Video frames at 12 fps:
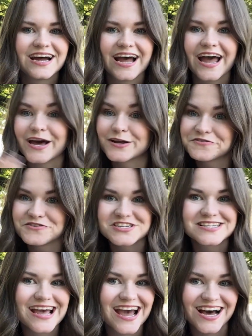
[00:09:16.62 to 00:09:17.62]
Hand for
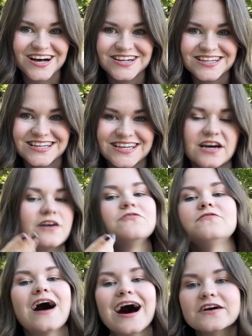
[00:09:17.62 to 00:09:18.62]
scale,
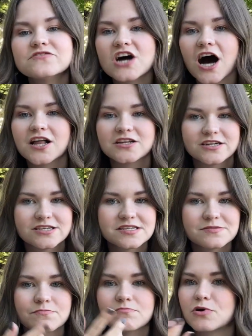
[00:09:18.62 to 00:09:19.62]

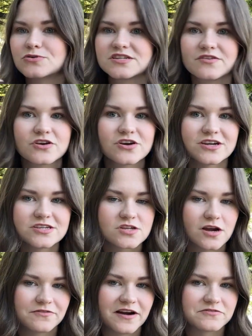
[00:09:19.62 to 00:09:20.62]
$5. Most of the cookies
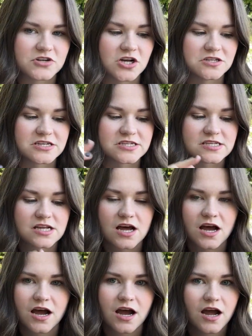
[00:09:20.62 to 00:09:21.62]
are $5.
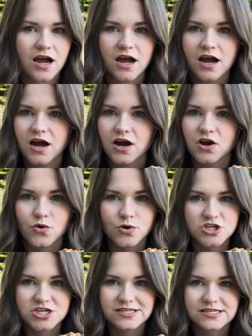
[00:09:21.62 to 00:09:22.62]

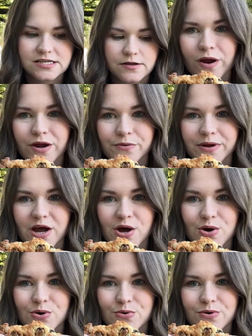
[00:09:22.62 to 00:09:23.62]
Gorgeous. Here we
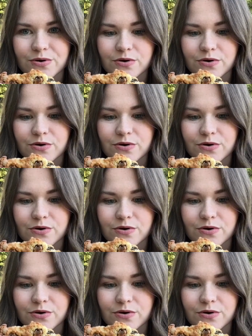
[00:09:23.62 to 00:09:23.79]
go.